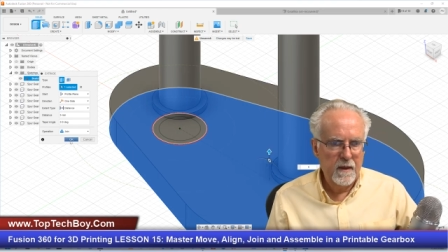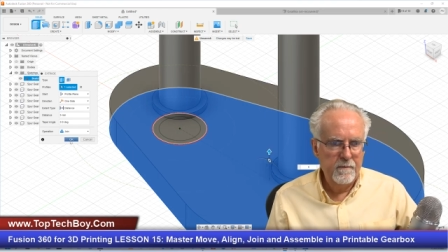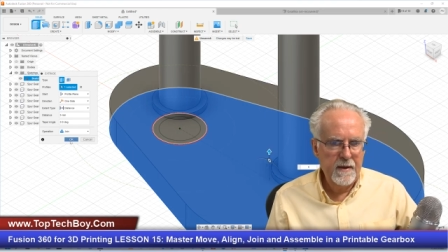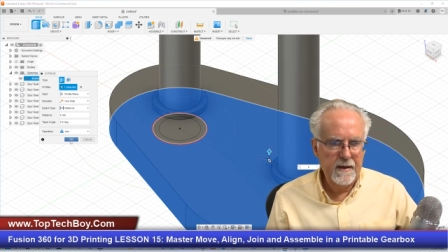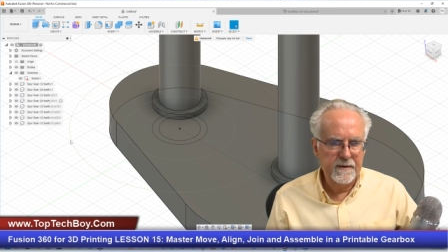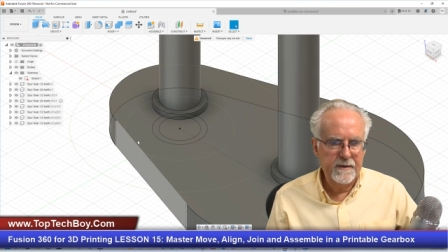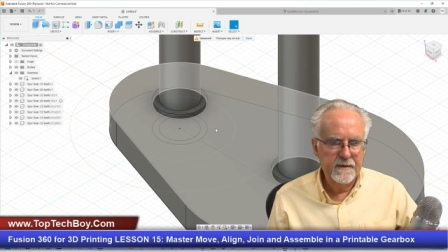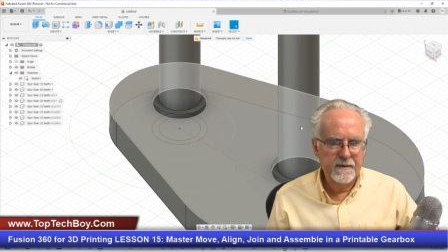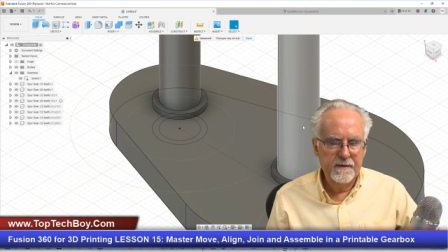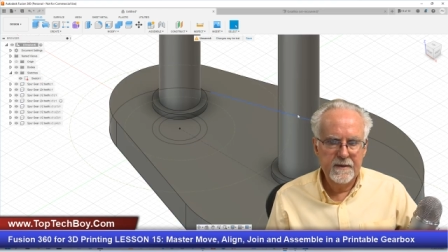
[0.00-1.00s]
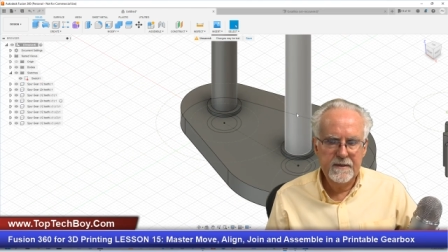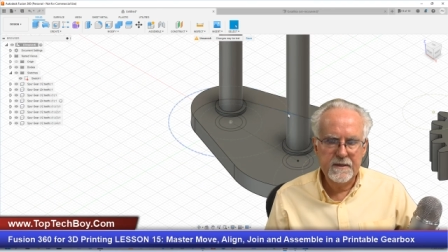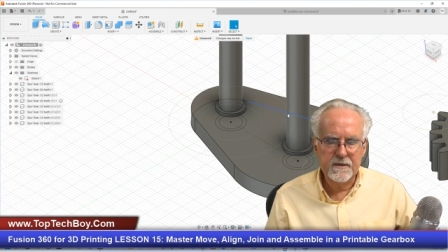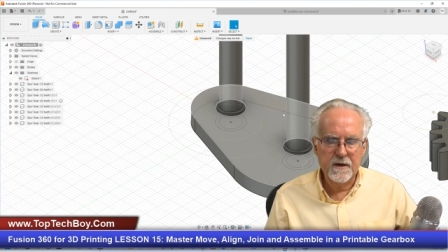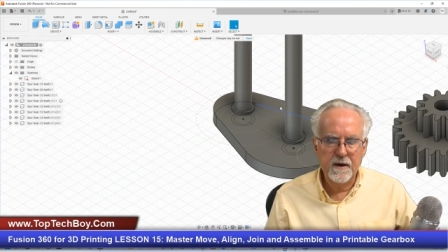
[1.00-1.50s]
Man, this
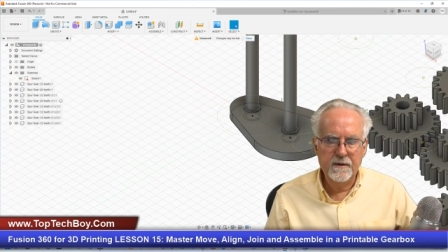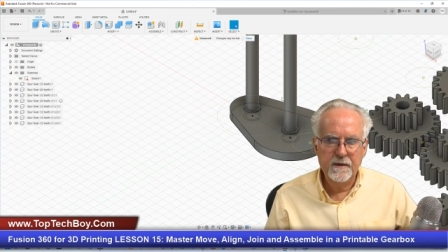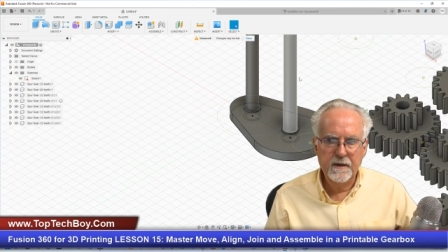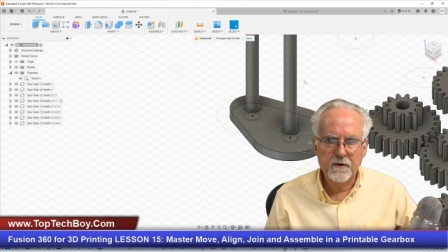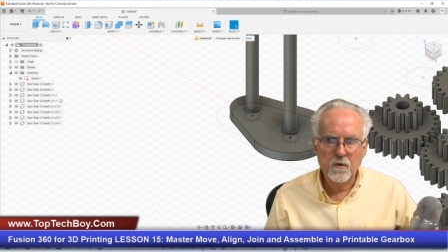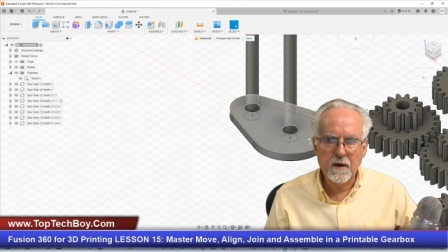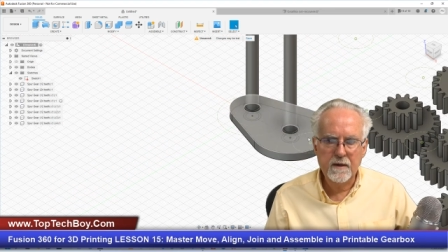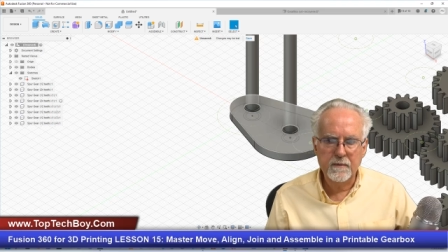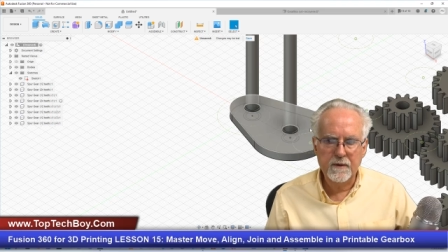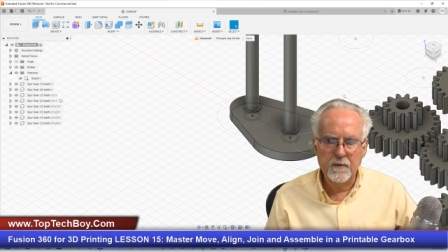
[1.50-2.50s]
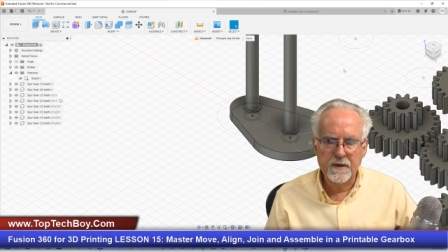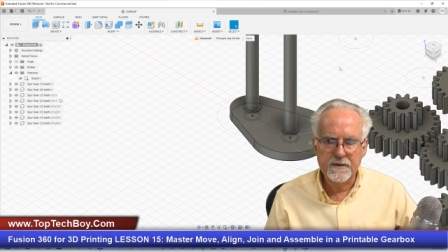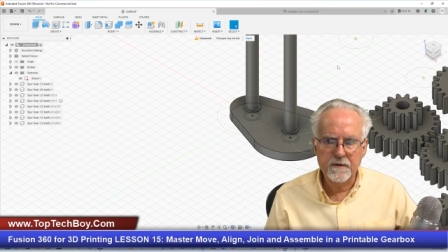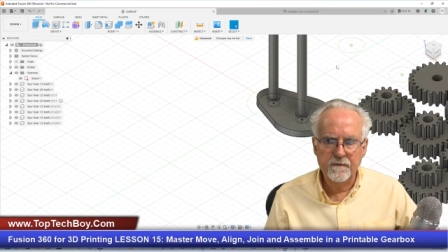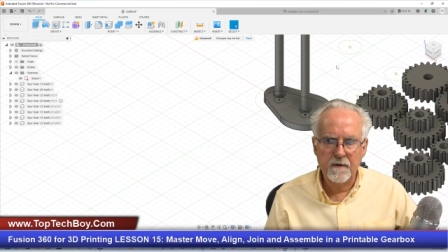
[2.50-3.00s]
has gone incredibly well
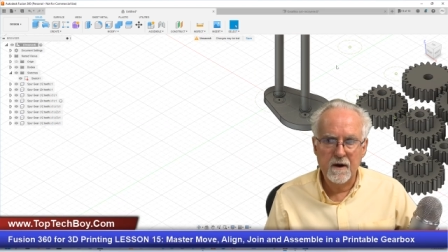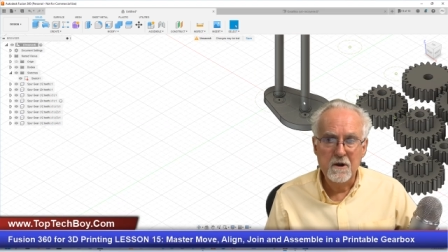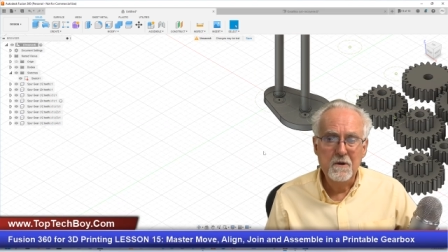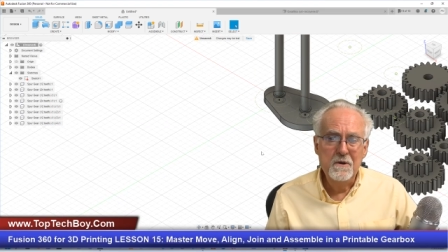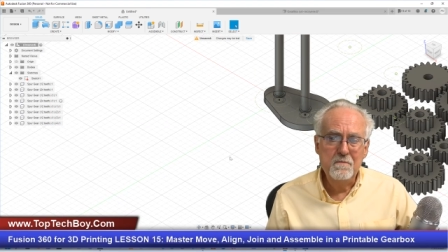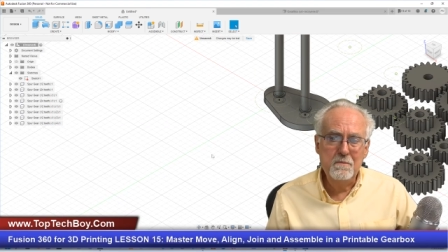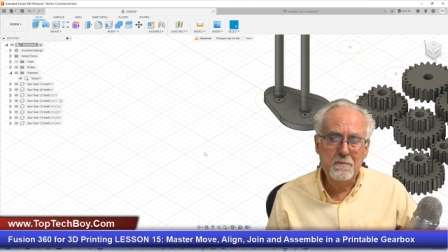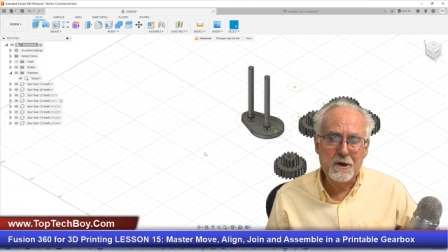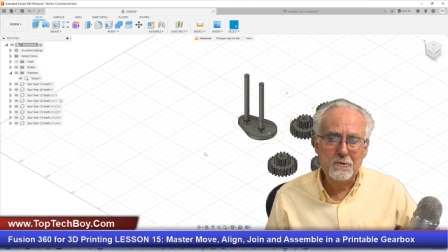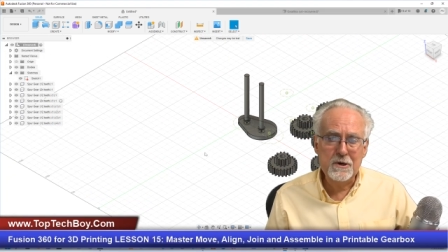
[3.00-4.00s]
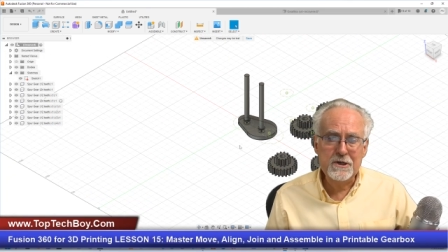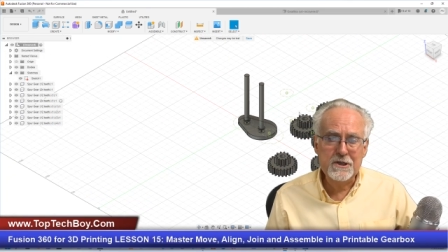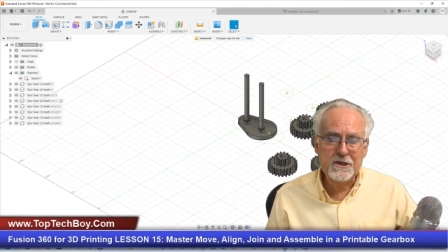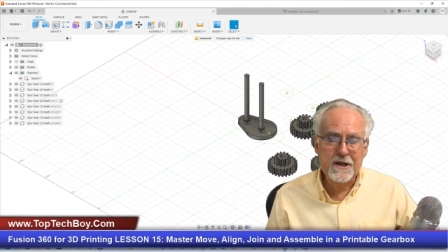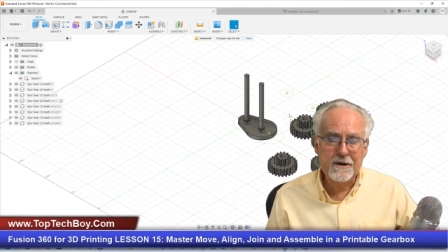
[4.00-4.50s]
so far, but we're
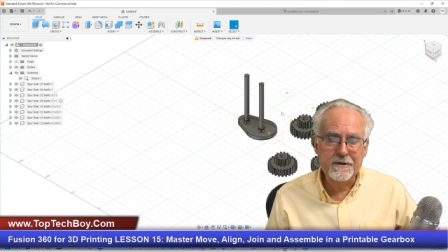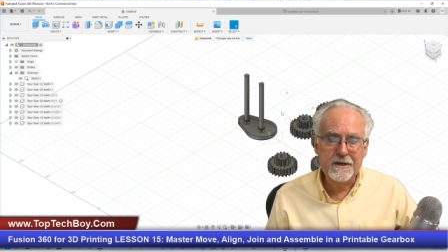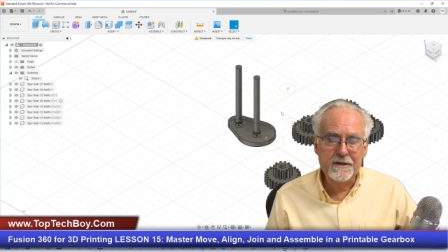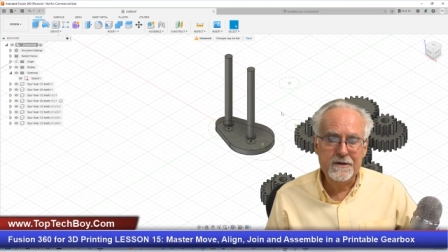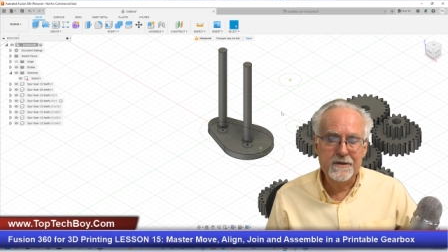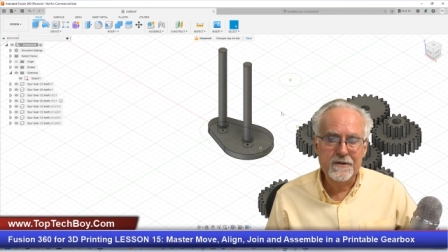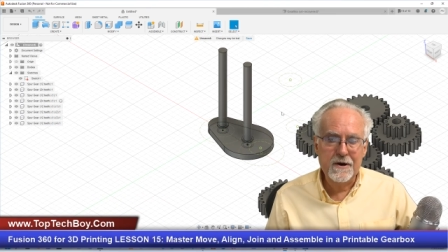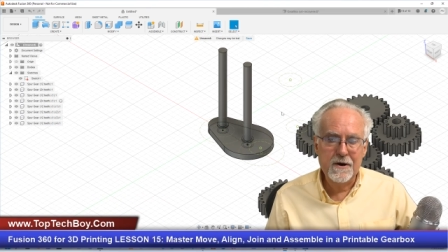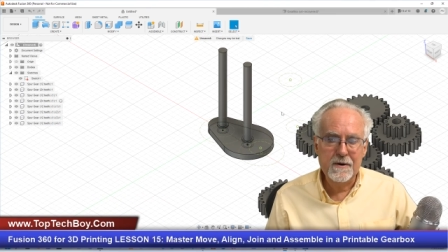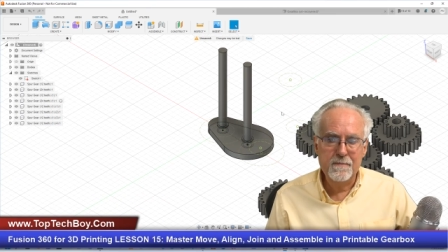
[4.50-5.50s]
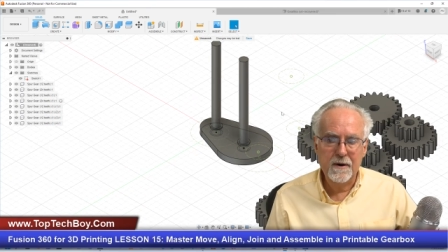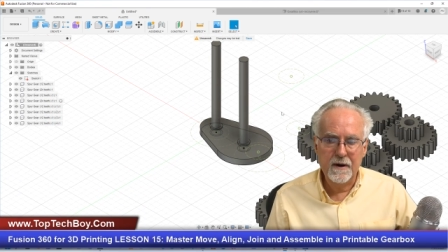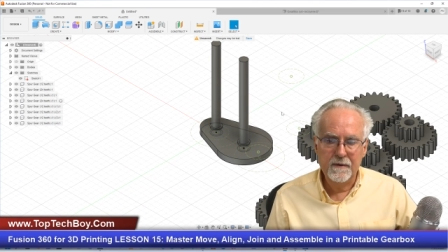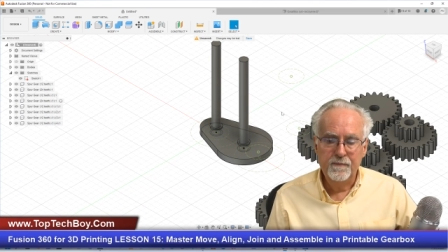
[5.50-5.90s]
just now getting to the hard part.